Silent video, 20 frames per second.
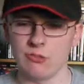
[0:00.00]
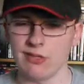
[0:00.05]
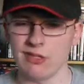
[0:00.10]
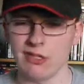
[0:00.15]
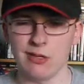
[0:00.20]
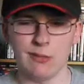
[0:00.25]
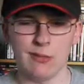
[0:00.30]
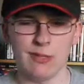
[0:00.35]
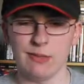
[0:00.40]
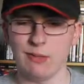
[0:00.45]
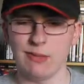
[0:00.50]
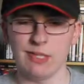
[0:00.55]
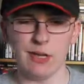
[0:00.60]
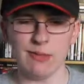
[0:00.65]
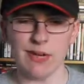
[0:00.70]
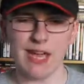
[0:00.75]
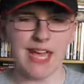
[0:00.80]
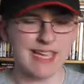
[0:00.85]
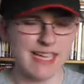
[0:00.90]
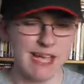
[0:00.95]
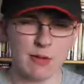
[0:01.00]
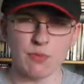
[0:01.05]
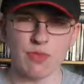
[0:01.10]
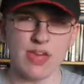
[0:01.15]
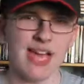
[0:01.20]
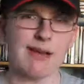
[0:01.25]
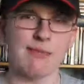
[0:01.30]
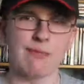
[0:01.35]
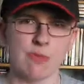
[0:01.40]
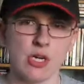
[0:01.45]
You know, we don't hang out
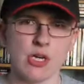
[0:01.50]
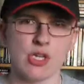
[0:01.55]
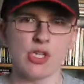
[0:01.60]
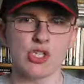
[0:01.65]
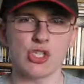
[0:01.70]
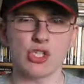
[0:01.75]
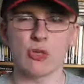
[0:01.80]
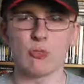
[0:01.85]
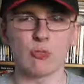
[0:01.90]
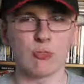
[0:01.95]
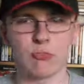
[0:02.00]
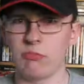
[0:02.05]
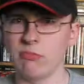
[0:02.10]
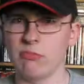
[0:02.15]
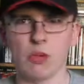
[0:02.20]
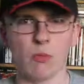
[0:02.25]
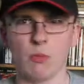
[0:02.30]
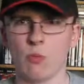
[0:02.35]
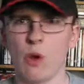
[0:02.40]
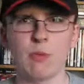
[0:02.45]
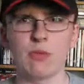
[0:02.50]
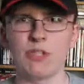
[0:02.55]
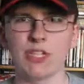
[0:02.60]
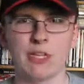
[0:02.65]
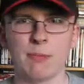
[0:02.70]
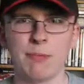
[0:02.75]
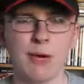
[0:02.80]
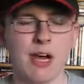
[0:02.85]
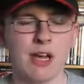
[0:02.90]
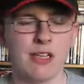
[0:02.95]
that much, so, you know, why was I
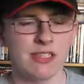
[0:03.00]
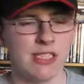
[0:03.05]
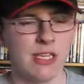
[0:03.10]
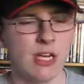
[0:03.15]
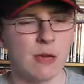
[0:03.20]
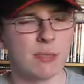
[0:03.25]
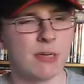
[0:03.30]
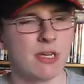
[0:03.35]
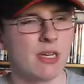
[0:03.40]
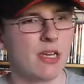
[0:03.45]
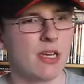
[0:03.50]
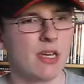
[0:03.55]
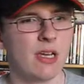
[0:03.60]
going to pass it up?